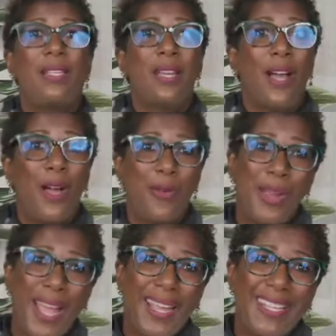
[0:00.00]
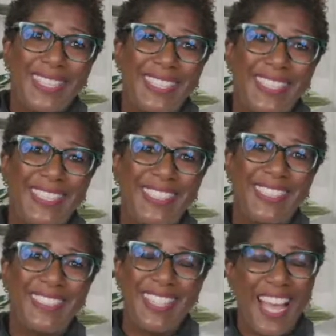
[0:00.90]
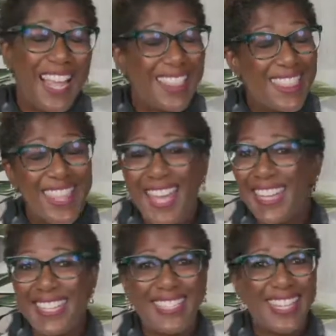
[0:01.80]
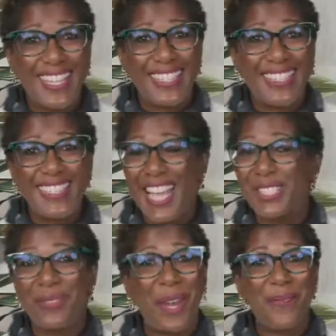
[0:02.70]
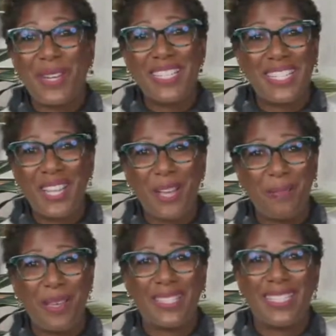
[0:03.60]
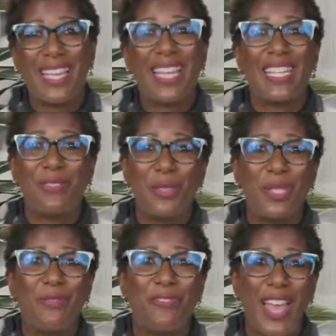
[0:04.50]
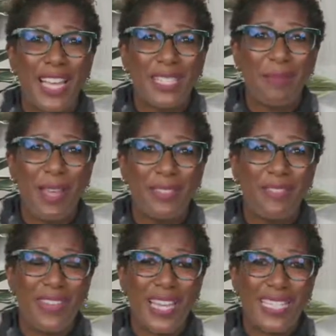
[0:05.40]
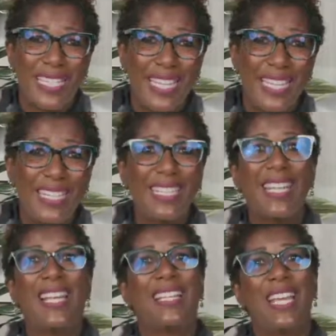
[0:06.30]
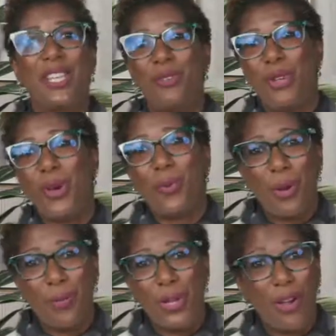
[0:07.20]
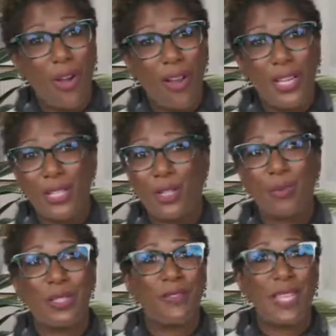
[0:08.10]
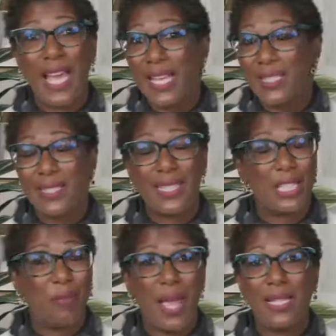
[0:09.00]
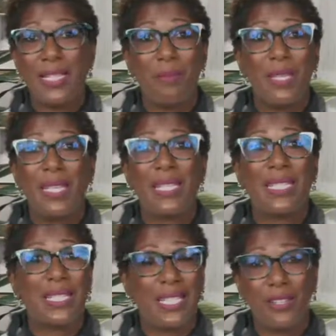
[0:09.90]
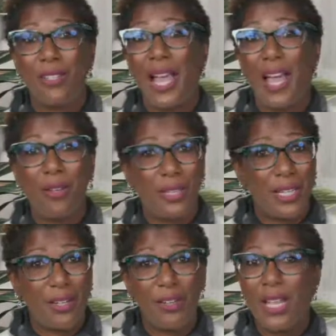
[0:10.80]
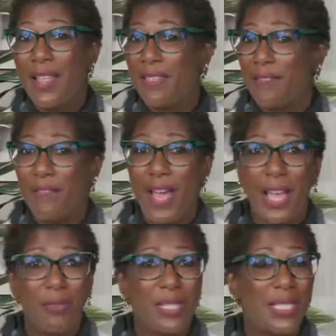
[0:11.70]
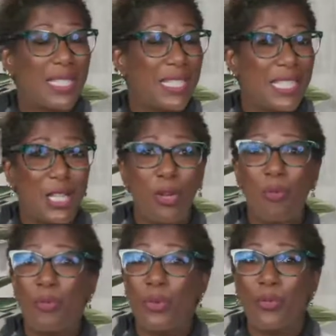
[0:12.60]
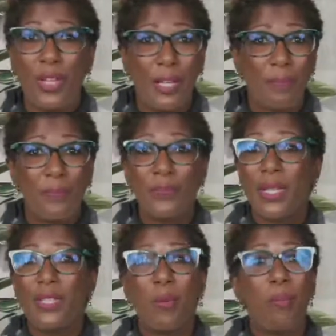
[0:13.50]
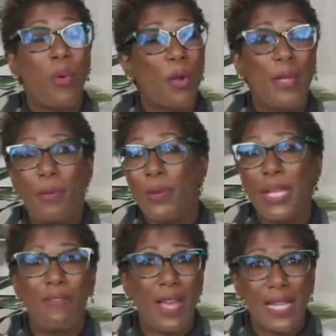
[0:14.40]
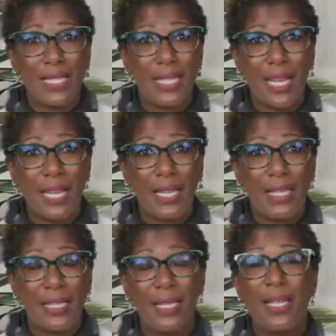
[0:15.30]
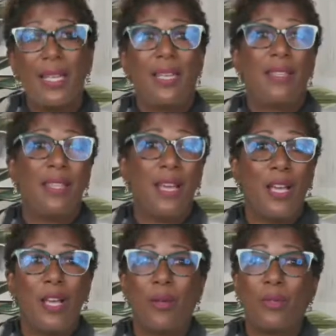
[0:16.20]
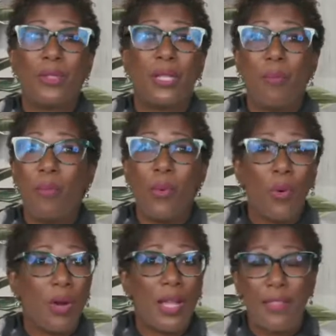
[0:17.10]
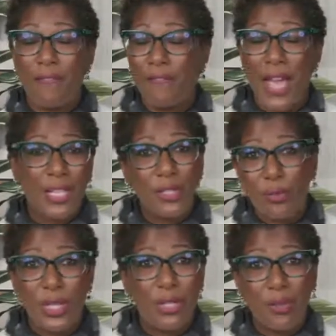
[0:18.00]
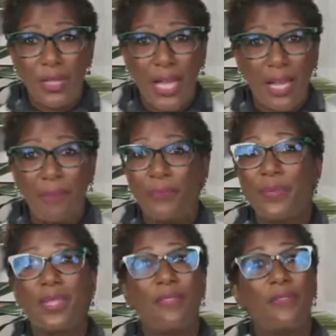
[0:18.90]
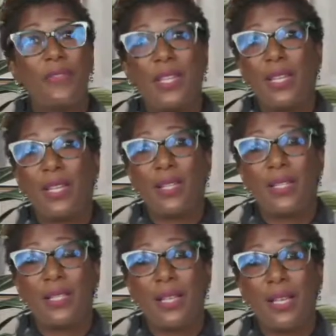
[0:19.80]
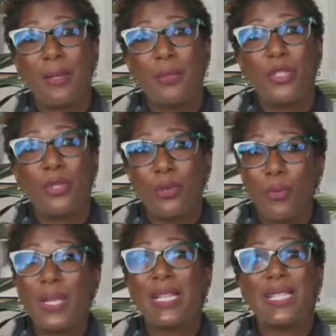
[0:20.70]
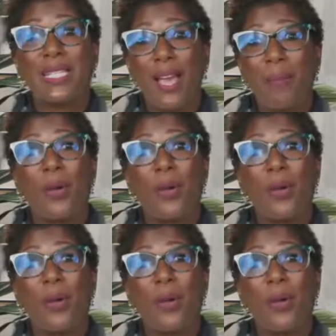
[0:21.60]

All right. That is it. That's what I wanted to talk about tonight. Give you some facts about the vaccine, let you know where we are in terms of, yes, this pandemic is still out here. The virus is still moving. The more people we get vaccinated, the more and the faster we do that, the sooner we can stop